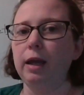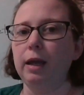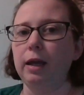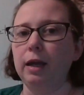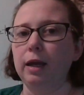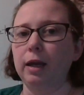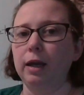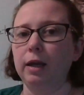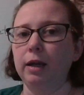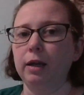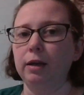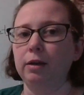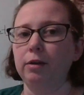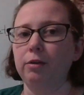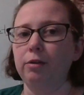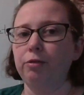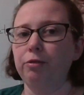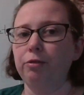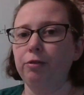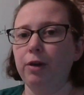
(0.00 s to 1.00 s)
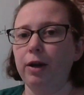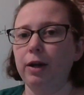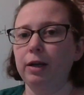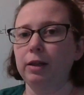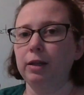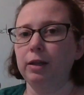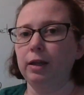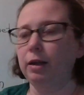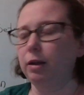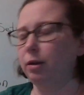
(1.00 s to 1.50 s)
And
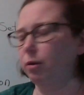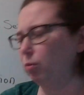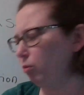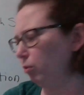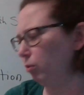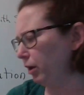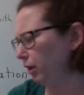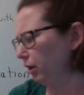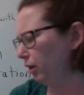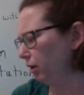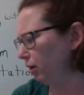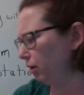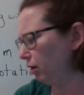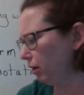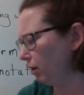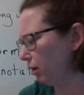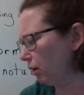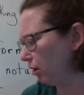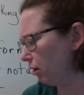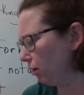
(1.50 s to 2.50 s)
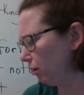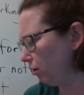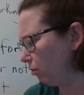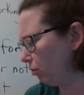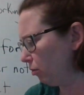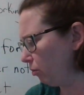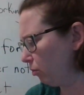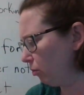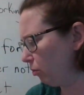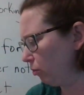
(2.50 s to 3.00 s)
finally, we
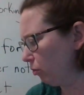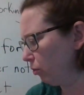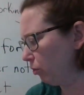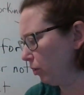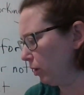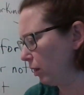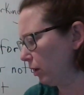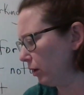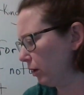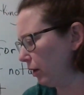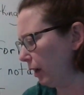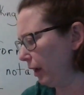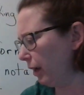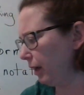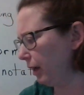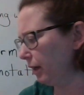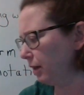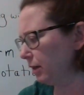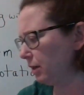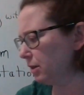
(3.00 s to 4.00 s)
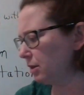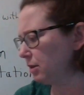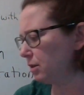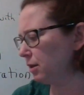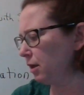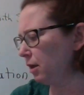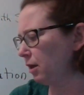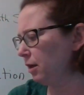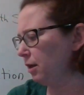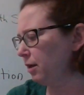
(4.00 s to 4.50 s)
will end
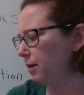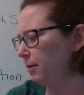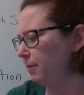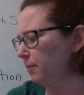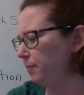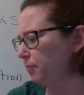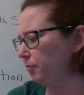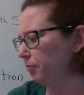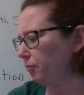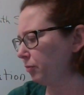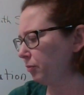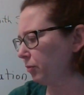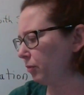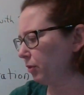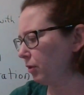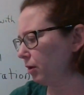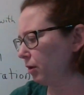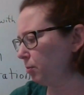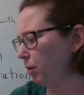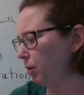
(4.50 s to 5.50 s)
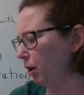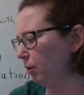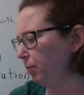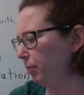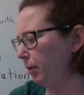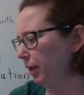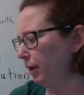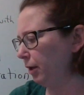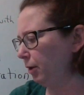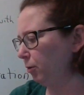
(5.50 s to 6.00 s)

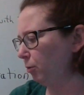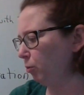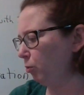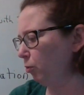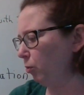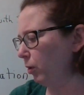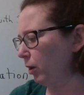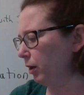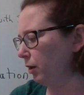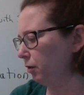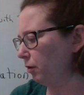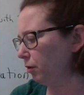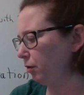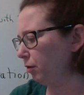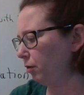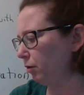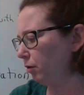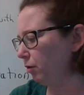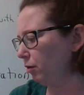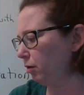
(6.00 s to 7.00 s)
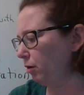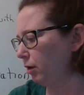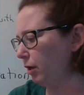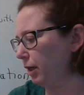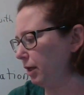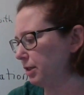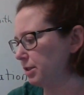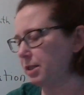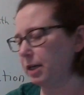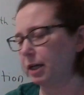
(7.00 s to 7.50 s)
Part B with
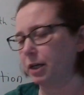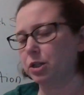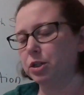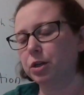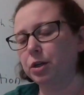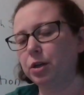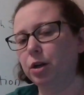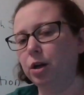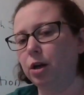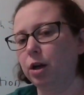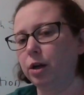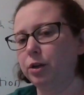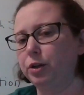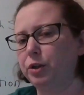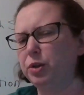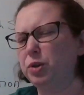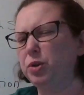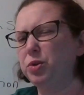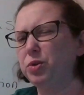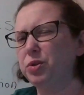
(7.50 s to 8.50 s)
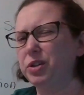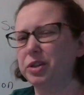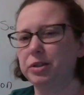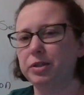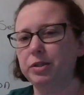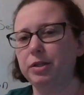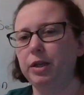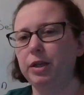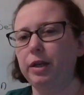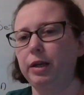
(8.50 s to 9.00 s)
a section on
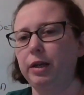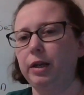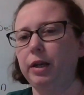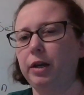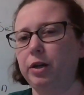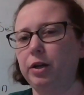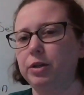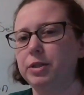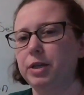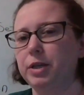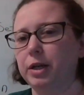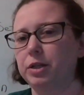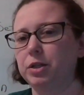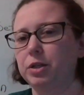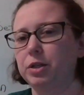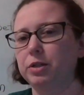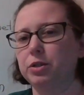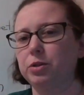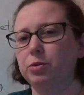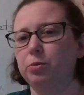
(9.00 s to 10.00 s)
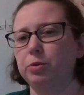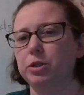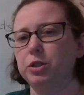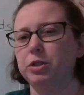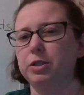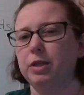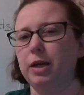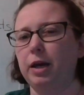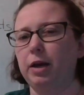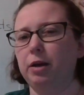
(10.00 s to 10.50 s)
unions and intersections,
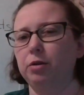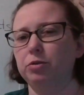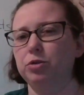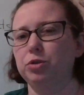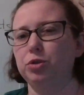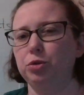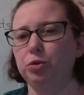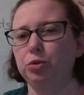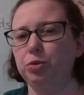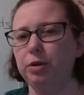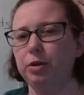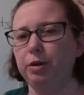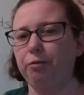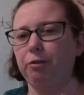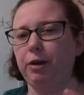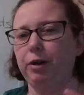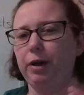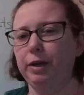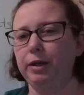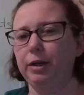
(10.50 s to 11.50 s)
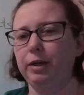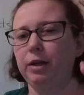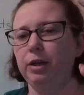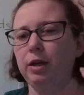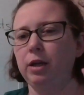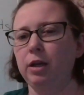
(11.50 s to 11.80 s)
which is how two different